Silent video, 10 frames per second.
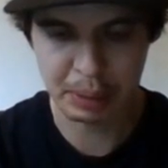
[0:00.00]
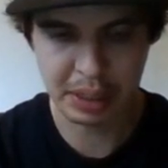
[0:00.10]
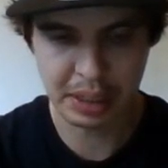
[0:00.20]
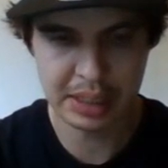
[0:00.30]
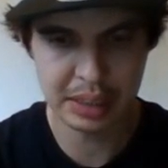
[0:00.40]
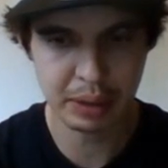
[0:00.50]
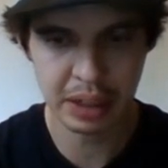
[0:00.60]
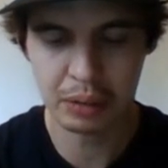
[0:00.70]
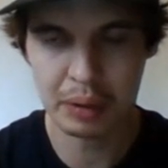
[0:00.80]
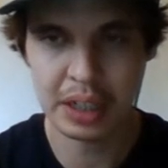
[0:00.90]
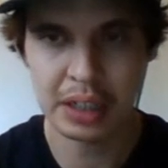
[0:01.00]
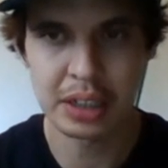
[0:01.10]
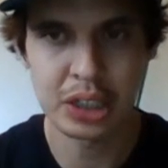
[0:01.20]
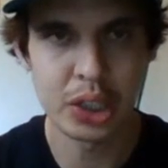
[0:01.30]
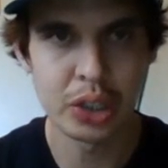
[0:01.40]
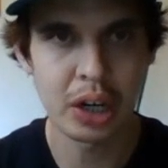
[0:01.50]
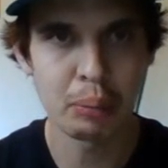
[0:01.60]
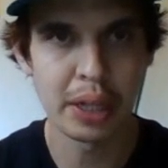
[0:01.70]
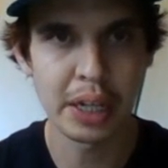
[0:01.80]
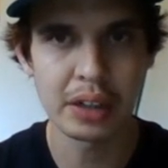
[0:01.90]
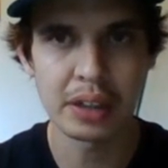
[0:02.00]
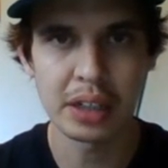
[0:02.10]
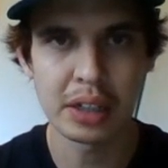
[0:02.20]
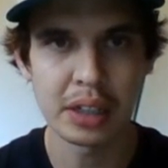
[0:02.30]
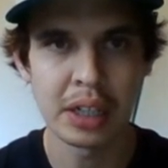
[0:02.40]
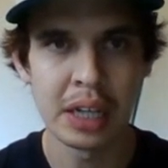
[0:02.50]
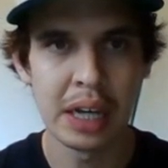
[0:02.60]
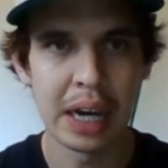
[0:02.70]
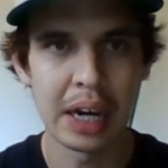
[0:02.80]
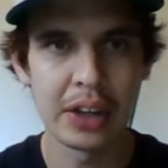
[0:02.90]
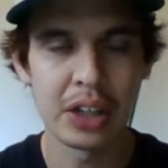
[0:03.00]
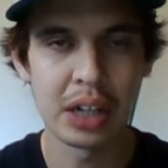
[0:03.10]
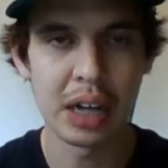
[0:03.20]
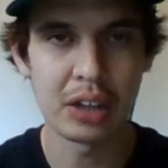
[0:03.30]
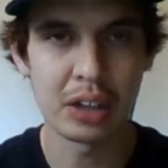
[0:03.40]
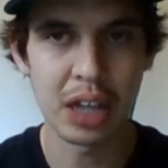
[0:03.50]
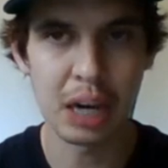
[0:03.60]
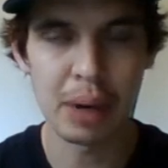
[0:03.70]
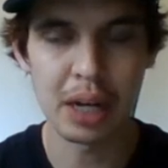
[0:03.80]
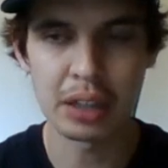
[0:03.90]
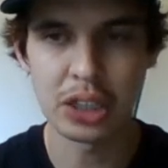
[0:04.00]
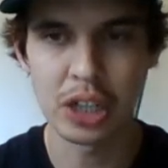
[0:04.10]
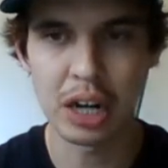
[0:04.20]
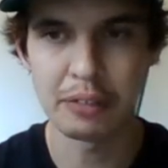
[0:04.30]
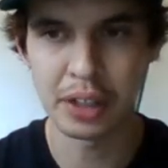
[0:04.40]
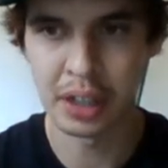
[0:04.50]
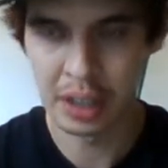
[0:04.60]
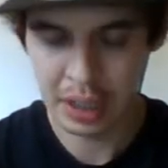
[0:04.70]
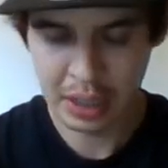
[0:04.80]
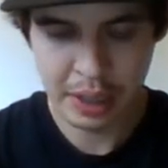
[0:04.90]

Smith, is it? Well, I don't know why I draw a blank on their other linebacker they drafted.